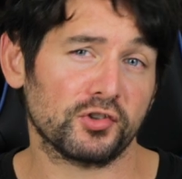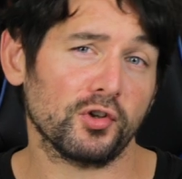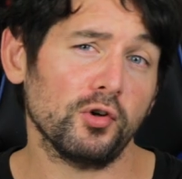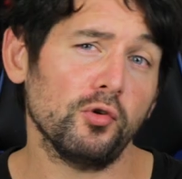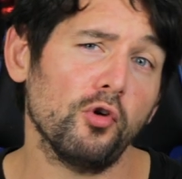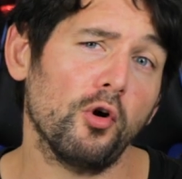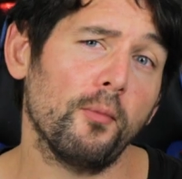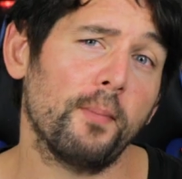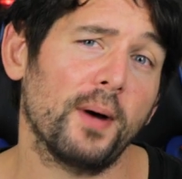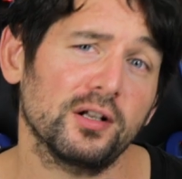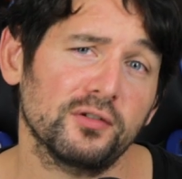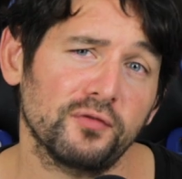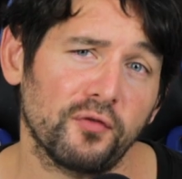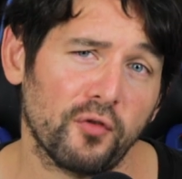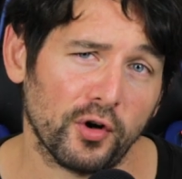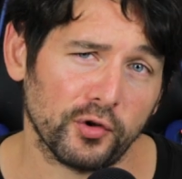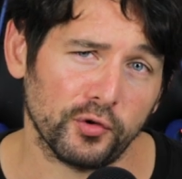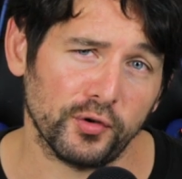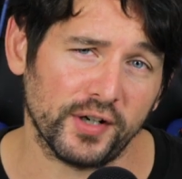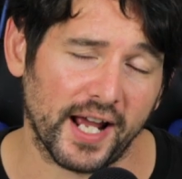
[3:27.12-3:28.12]
so about
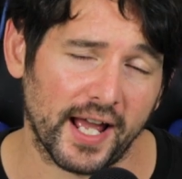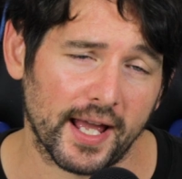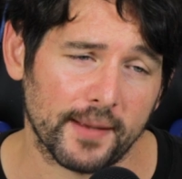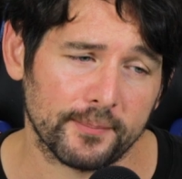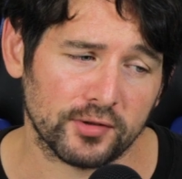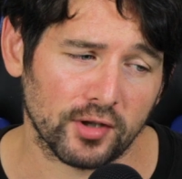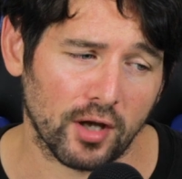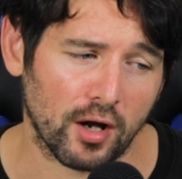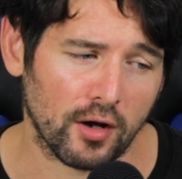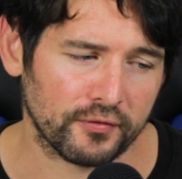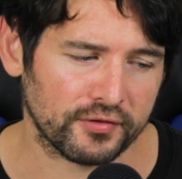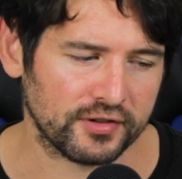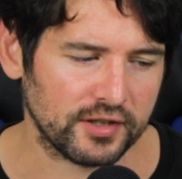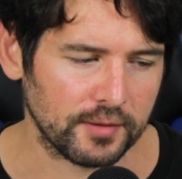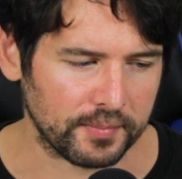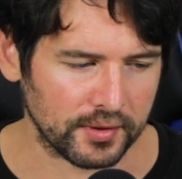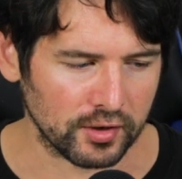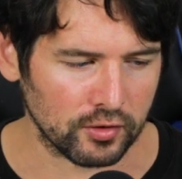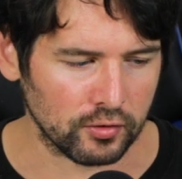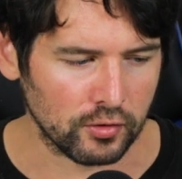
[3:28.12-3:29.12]
400 amps of
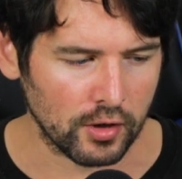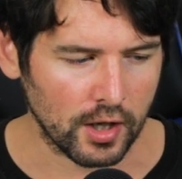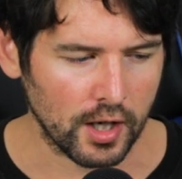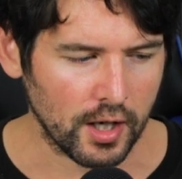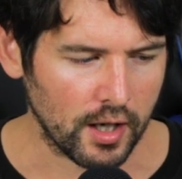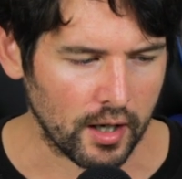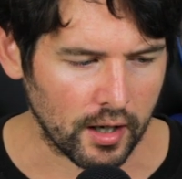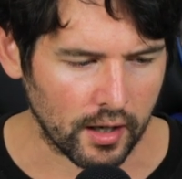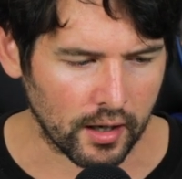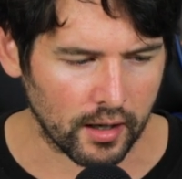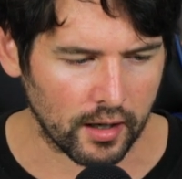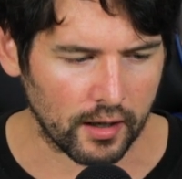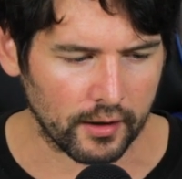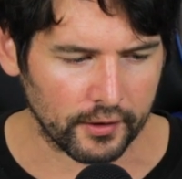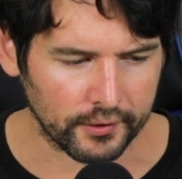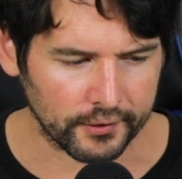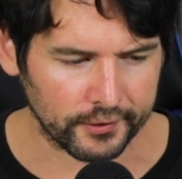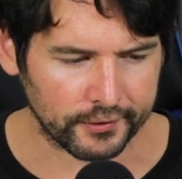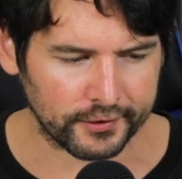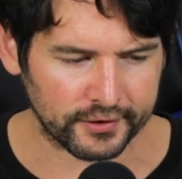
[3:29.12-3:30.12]

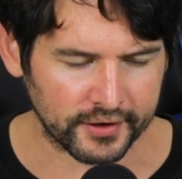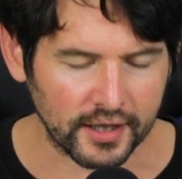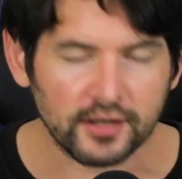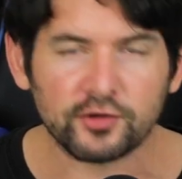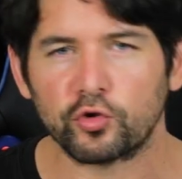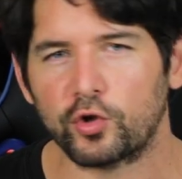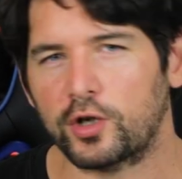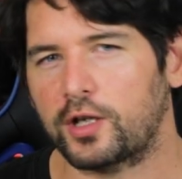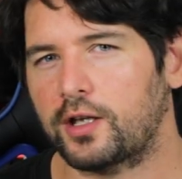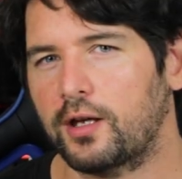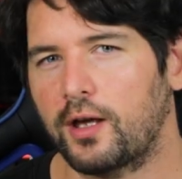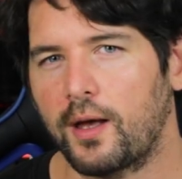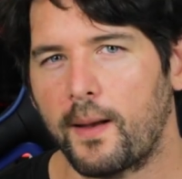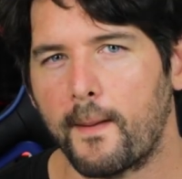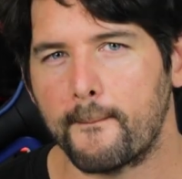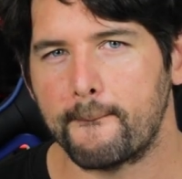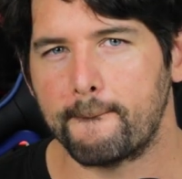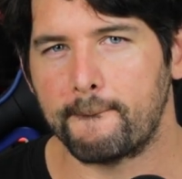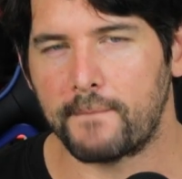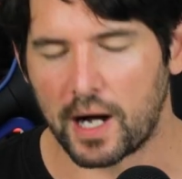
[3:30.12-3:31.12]
CPU-centric
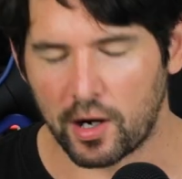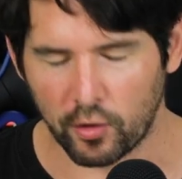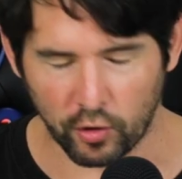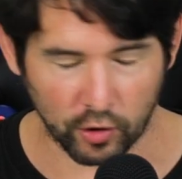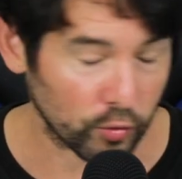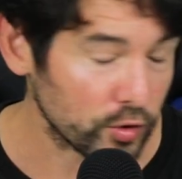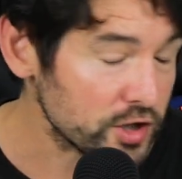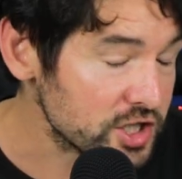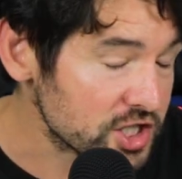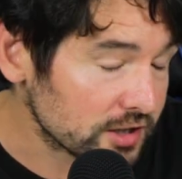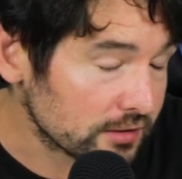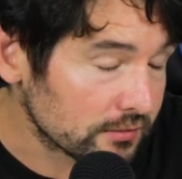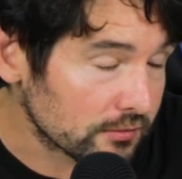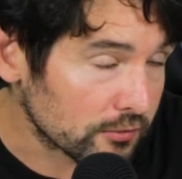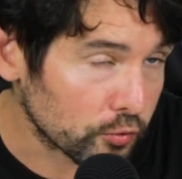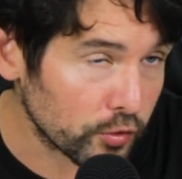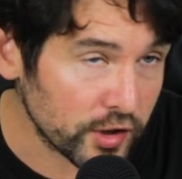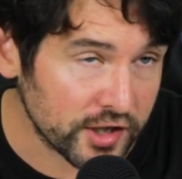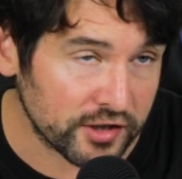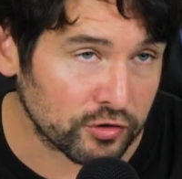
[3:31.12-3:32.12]
power, which
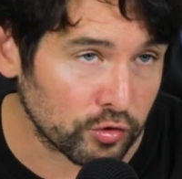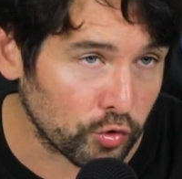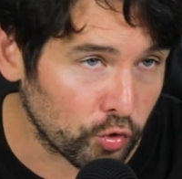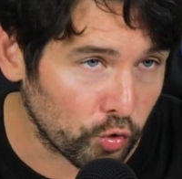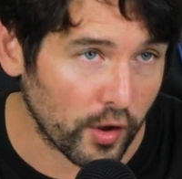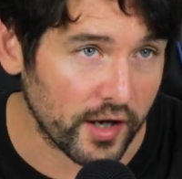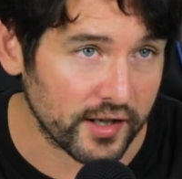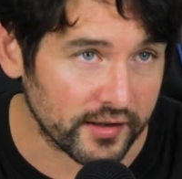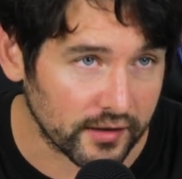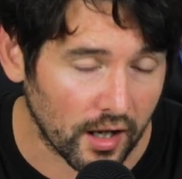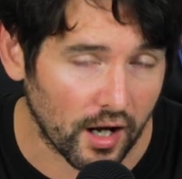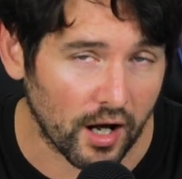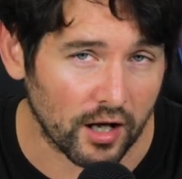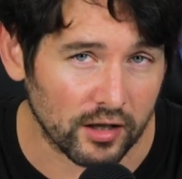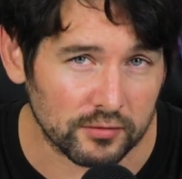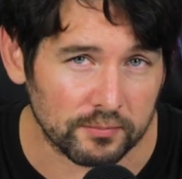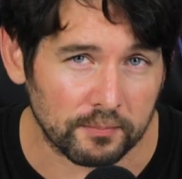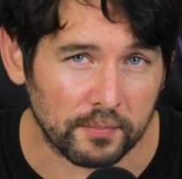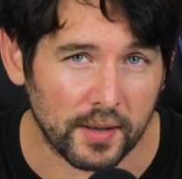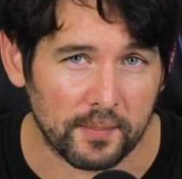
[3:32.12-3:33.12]
reads great
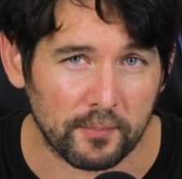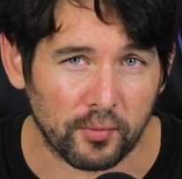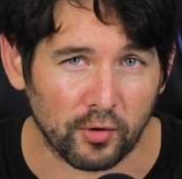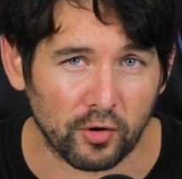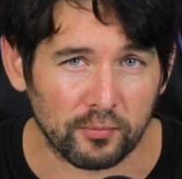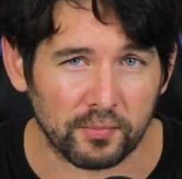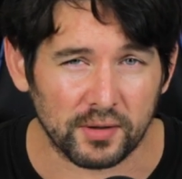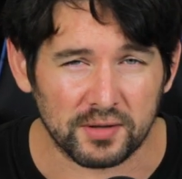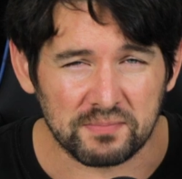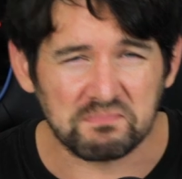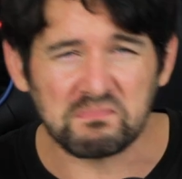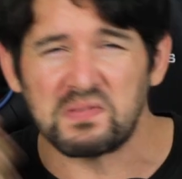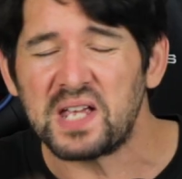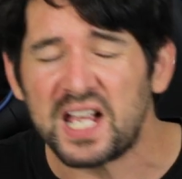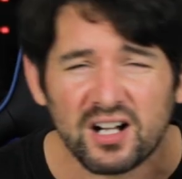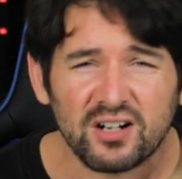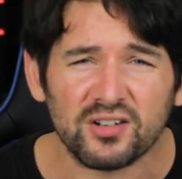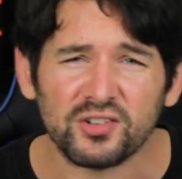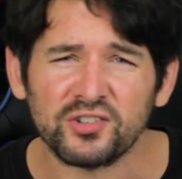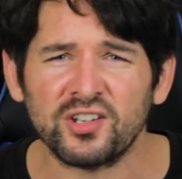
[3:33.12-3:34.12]
on paper, but
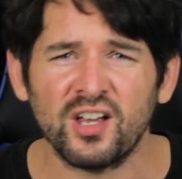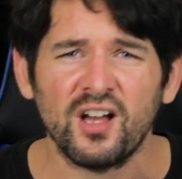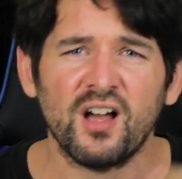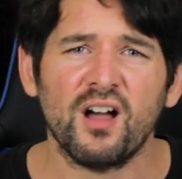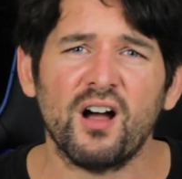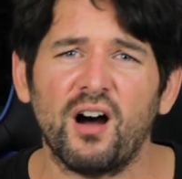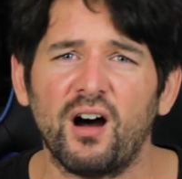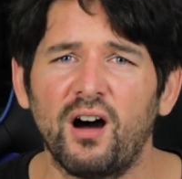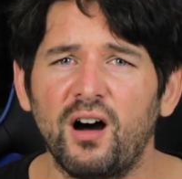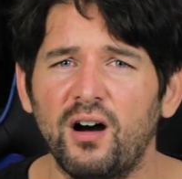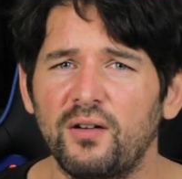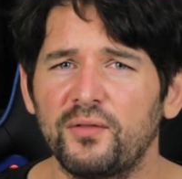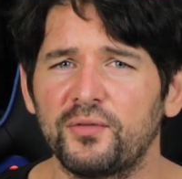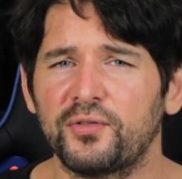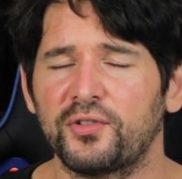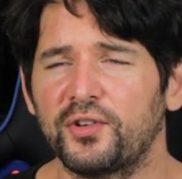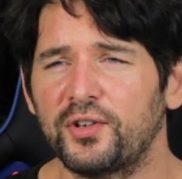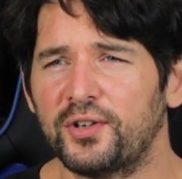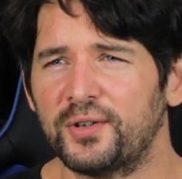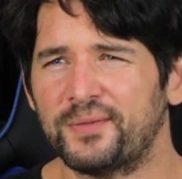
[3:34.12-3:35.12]
because
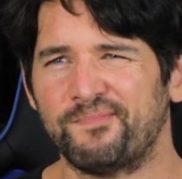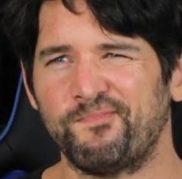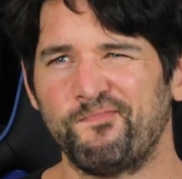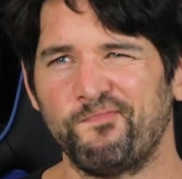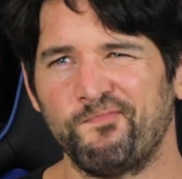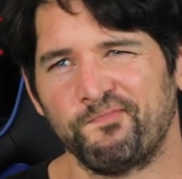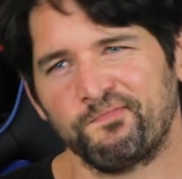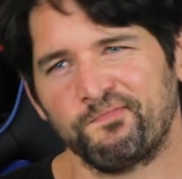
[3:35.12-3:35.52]
of the